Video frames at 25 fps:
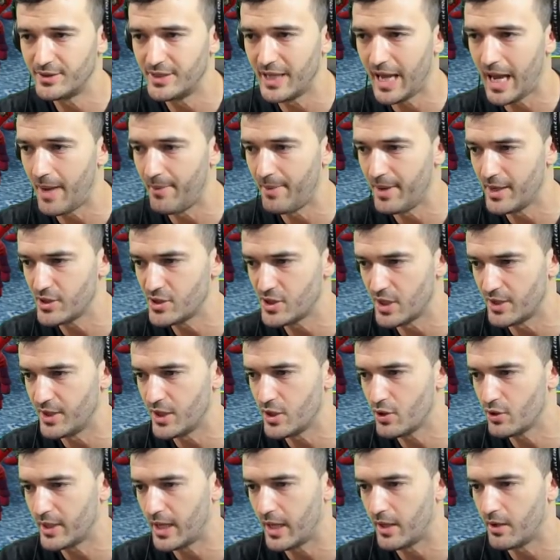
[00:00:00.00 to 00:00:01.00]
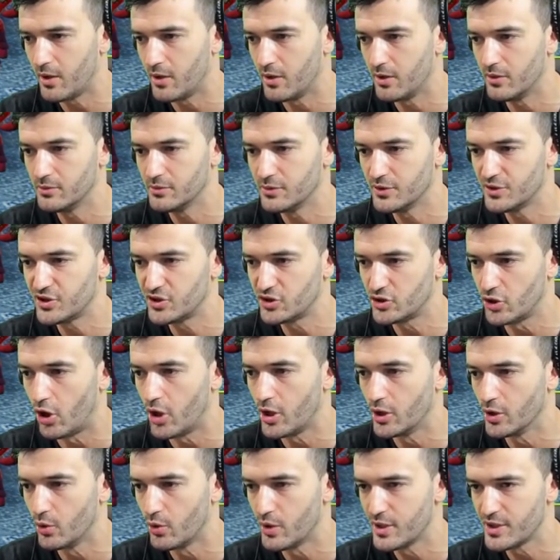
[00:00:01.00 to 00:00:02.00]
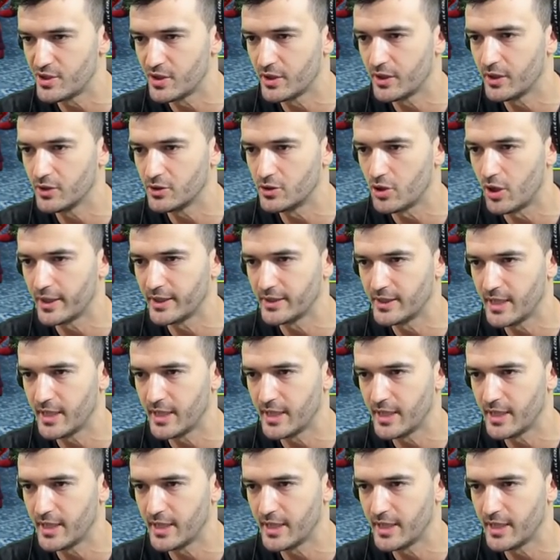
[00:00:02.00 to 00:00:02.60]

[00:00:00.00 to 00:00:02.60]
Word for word: damage, and then you get a Star-Lord single target